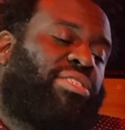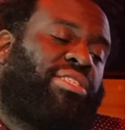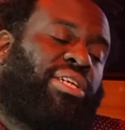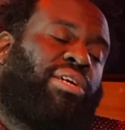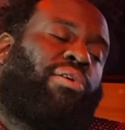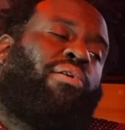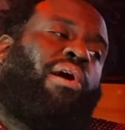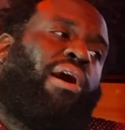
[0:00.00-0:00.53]

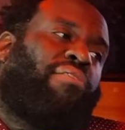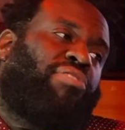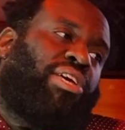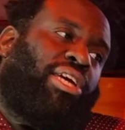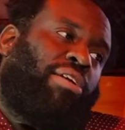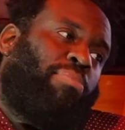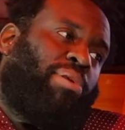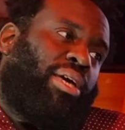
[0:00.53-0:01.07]
single off the
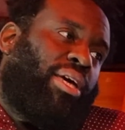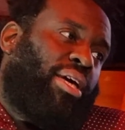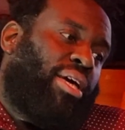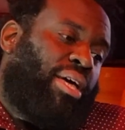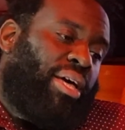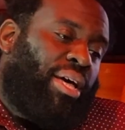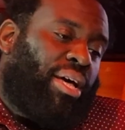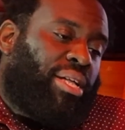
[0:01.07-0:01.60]
EP.
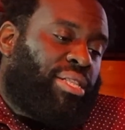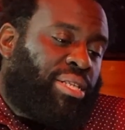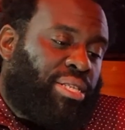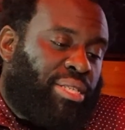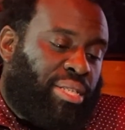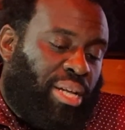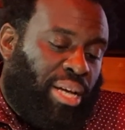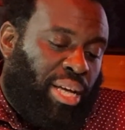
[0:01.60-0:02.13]

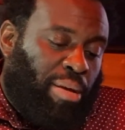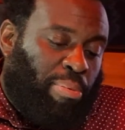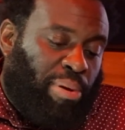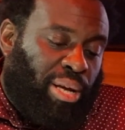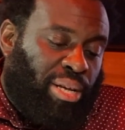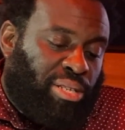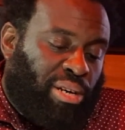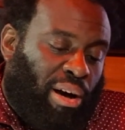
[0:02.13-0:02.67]
The EP
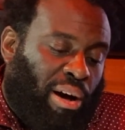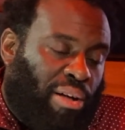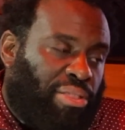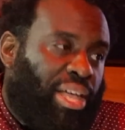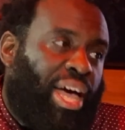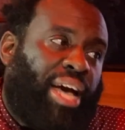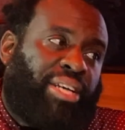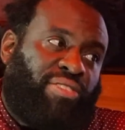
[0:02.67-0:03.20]
is called
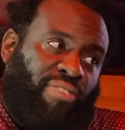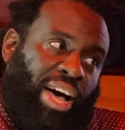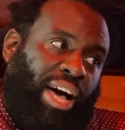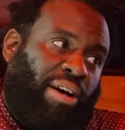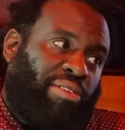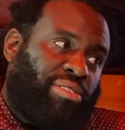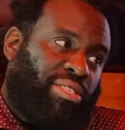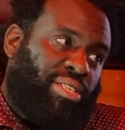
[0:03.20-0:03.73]
The X Files.